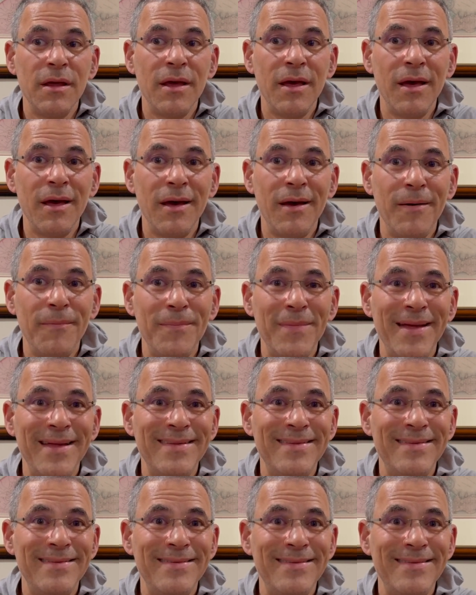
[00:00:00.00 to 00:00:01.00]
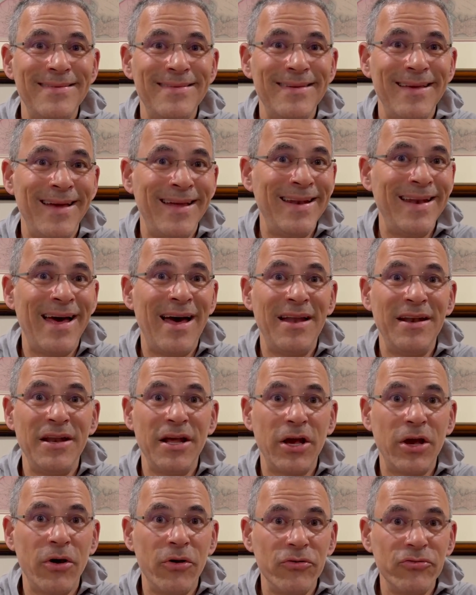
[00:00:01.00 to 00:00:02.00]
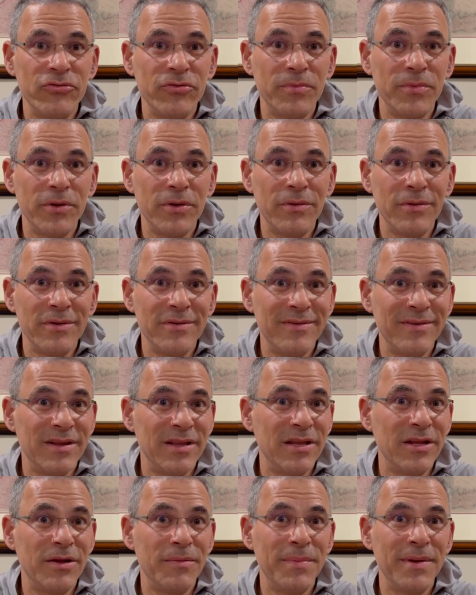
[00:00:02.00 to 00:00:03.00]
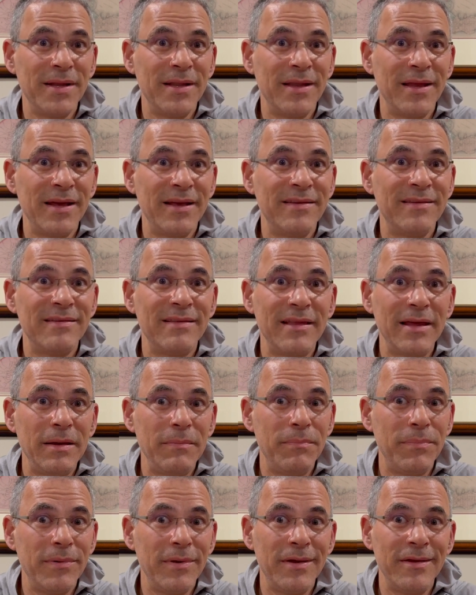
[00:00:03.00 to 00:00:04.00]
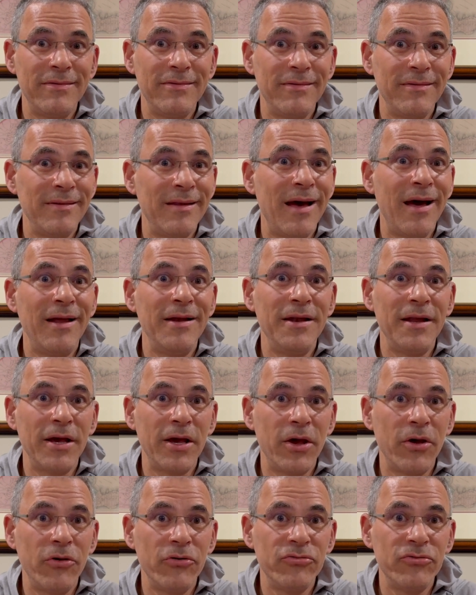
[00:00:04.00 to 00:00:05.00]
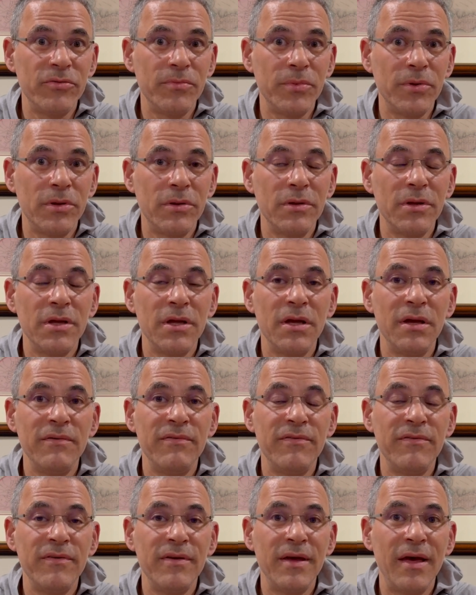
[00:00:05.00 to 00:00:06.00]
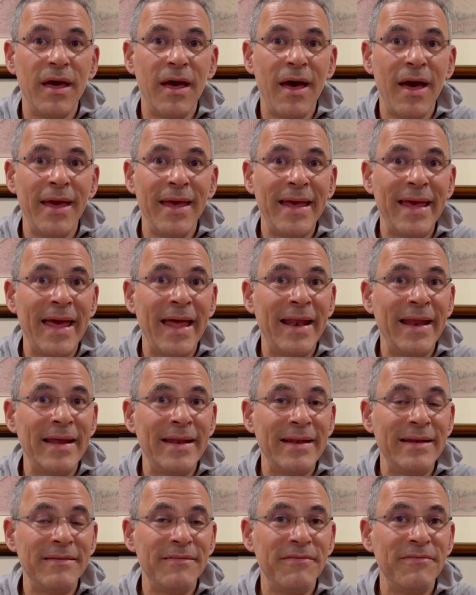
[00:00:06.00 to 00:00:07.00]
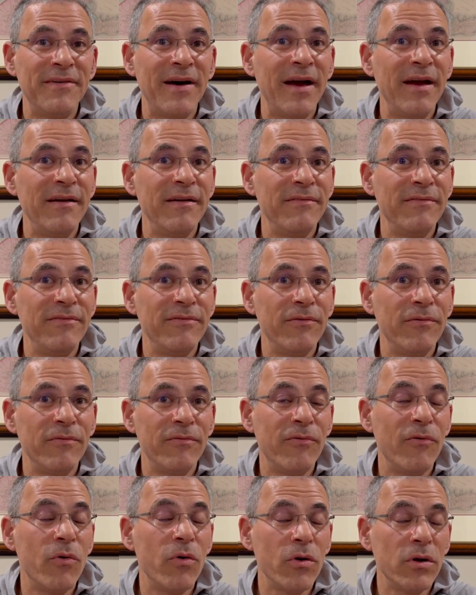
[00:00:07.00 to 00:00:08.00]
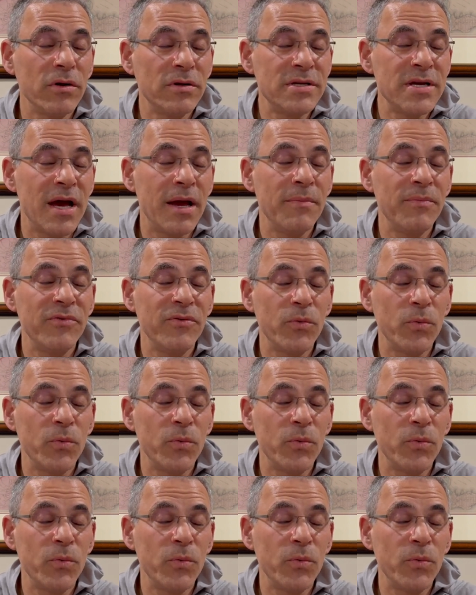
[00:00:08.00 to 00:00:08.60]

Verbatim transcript: Um, it's a non negotiable. It's a little bit like sleep. It's non negotiable. If I get it five, four times a